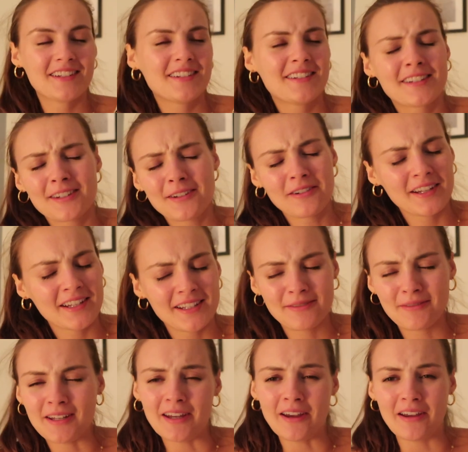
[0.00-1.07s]
Sorry this
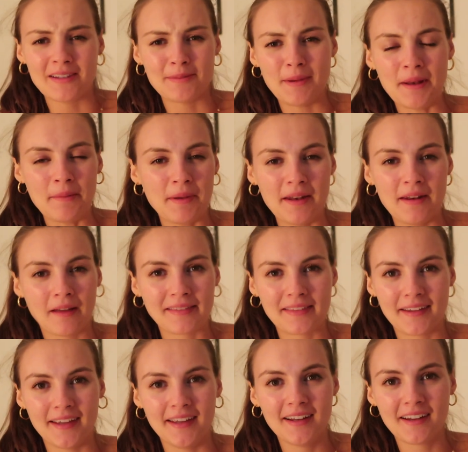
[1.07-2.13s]
video has been a bit
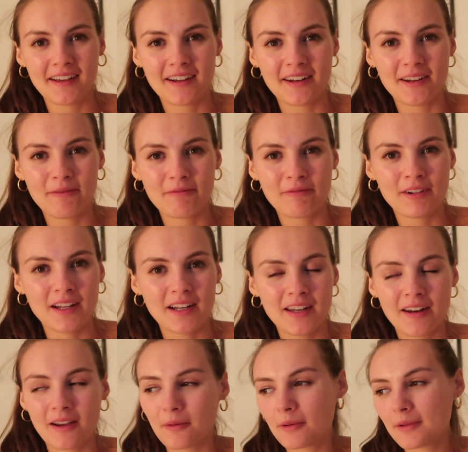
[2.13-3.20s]
nothingy. Like, I don't really
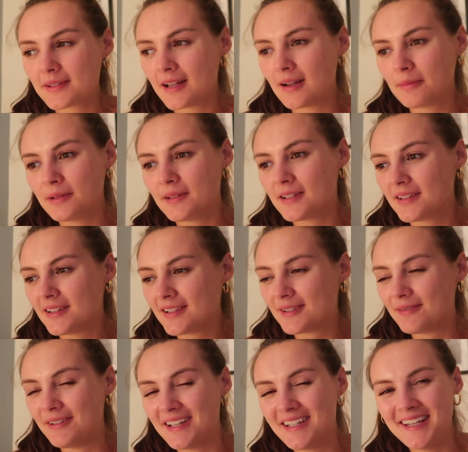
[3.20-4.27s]
know what's happened in this
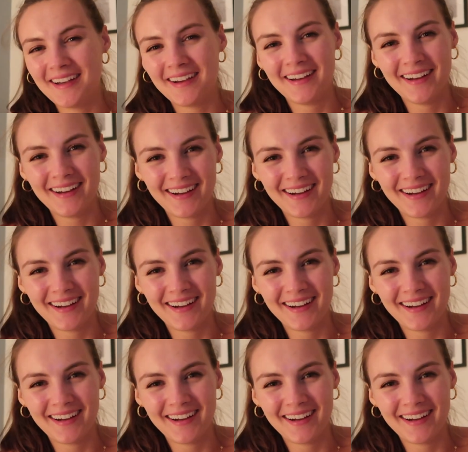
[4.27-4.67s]
video.